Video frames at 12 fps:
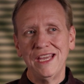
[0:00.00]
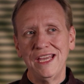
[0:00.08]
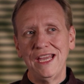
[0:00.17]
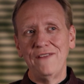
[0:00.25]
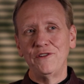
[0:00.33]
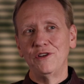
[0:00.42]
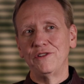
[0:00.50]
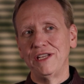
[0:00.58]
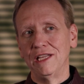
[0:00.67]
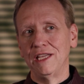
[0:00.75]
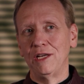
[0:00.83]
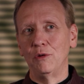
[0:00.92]
If you're
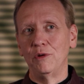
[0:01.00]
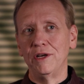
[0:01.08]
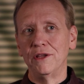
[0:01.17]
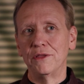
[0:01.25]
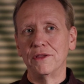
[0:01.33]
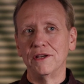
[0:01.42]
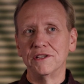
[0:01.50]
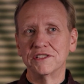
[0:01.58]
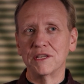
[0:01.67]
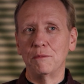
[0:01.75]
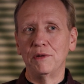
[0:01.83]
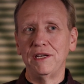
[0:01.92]
dealing with
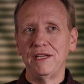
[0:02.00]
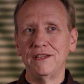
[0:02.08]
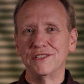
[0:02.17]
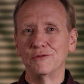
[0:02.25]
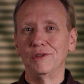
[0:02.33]
somebody that's